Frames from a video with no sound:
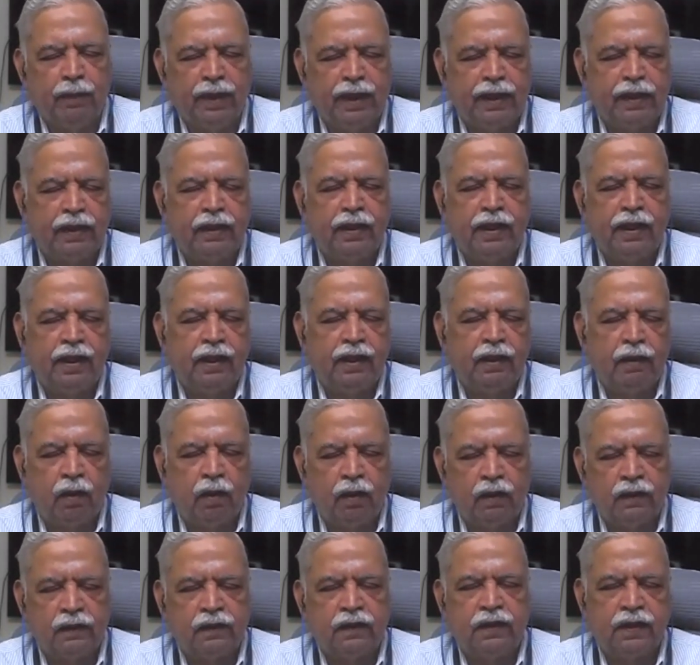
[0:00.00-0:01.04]
maintain
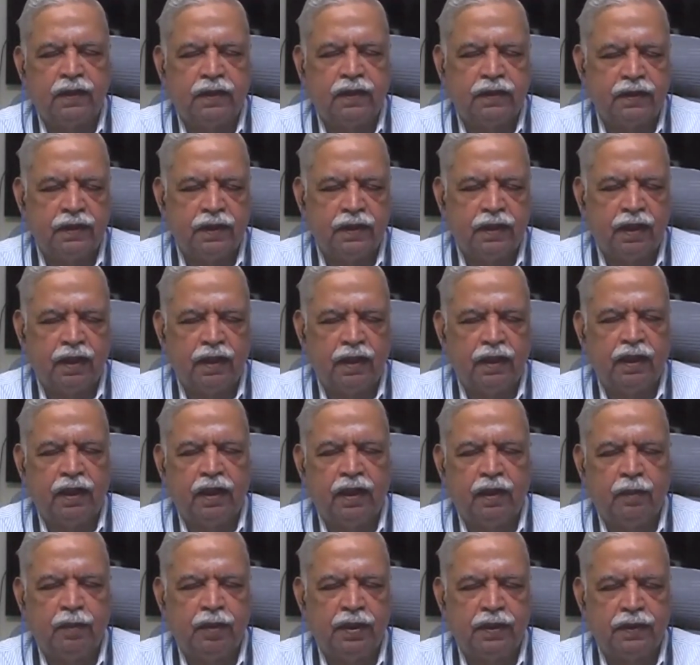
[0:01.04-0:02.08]
oxygenation and
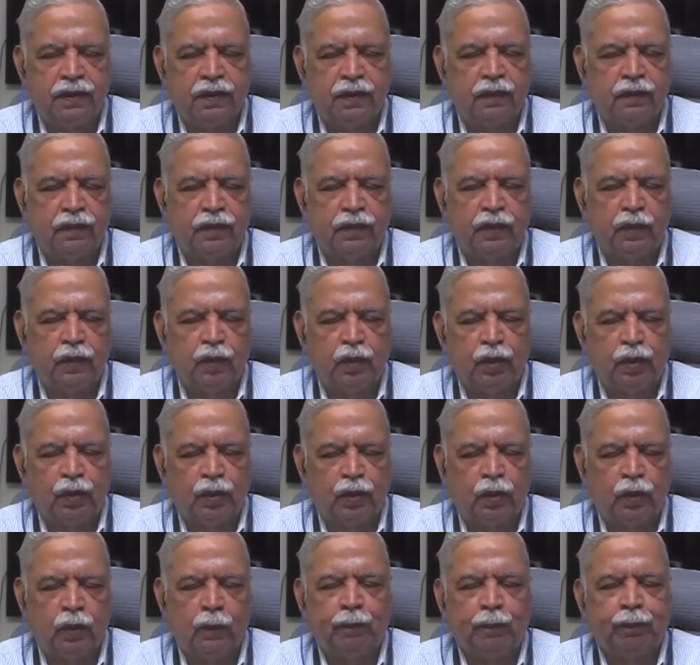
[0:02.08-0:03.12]
elimination of
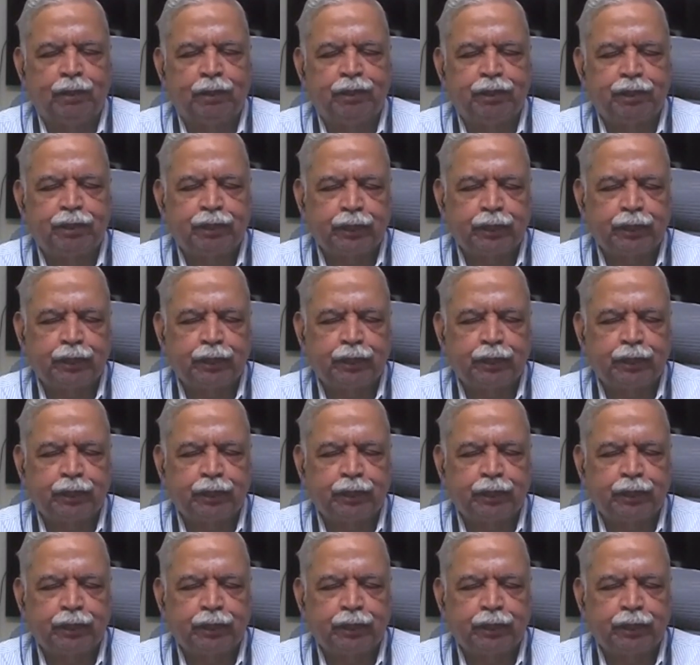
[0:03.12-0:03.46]
CO2.